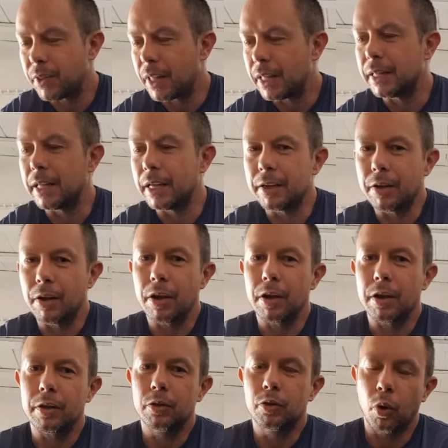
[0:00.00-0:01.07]
the
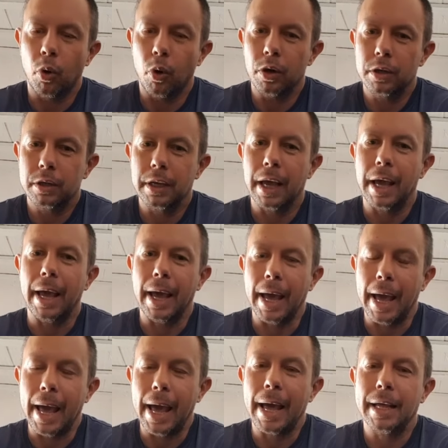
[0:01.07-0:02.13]
torque
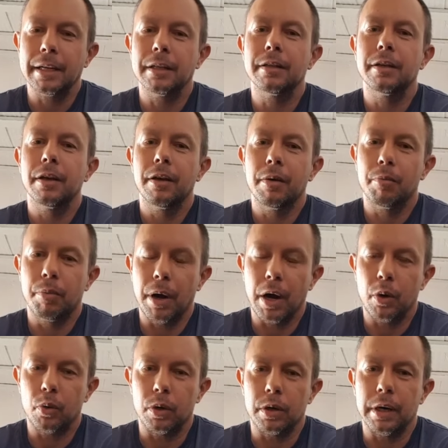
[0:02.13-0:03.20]
and
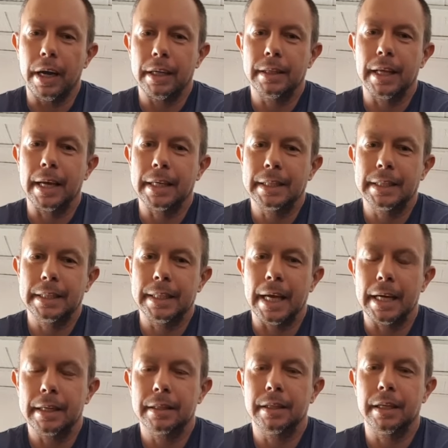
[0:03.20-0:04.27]
power at the
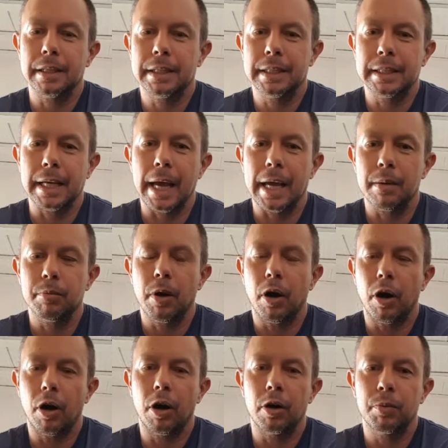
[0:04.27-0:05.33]
exact same
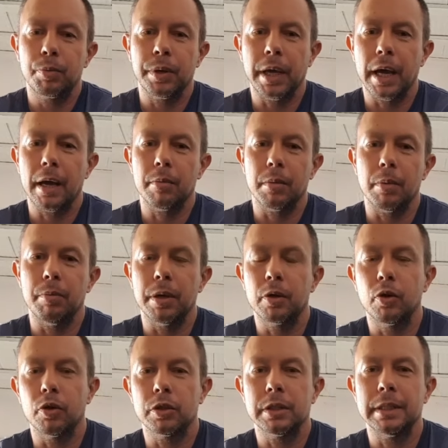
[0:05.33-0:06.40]
RPM,
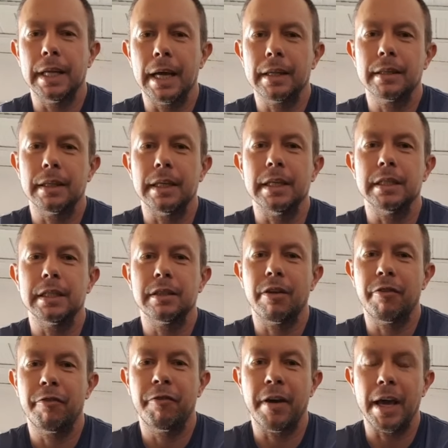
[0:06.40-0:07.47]
because that is
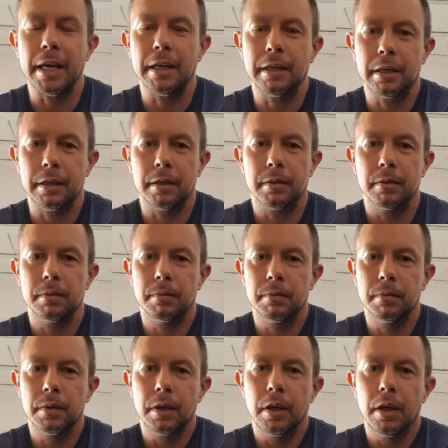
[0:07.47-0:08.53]
fake.
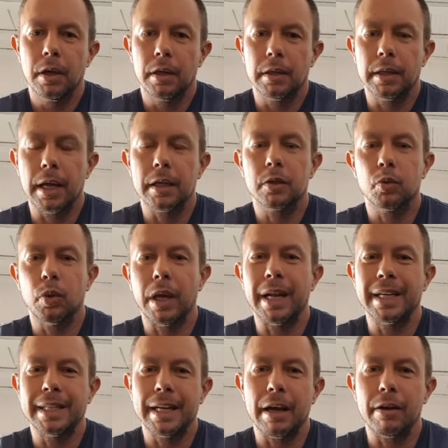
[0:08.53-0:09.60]
That will
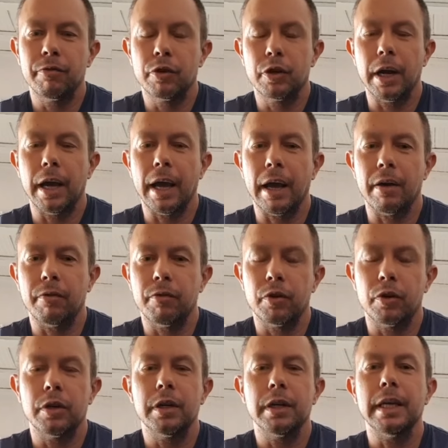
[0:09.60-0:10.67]
never
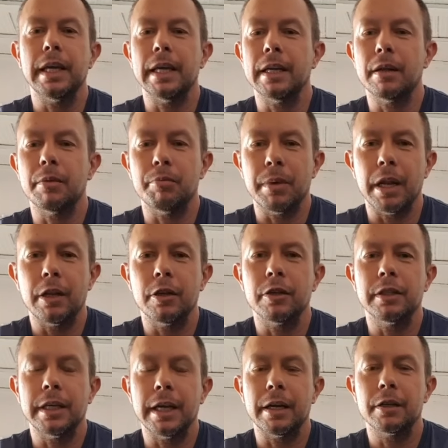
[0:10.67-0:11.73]
ever in a
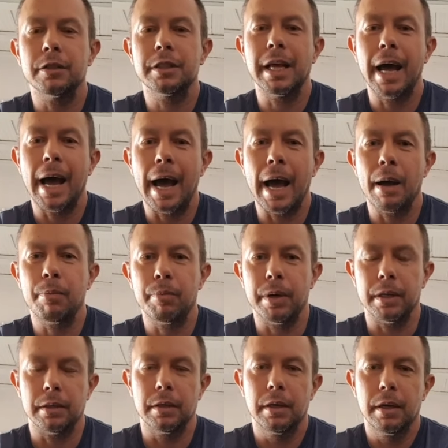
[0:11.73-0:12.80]
million years
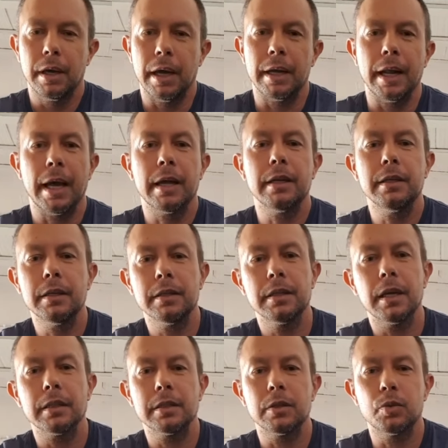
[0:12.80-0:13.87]
happen. An engine
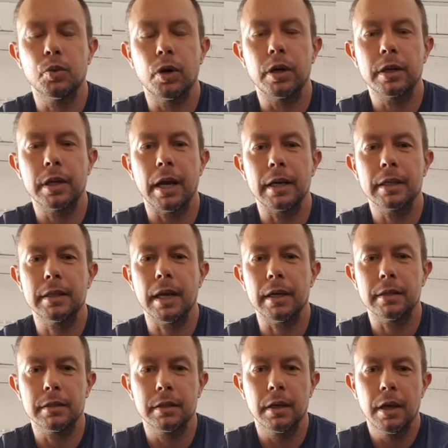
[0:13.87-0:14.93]
doesn't work like that.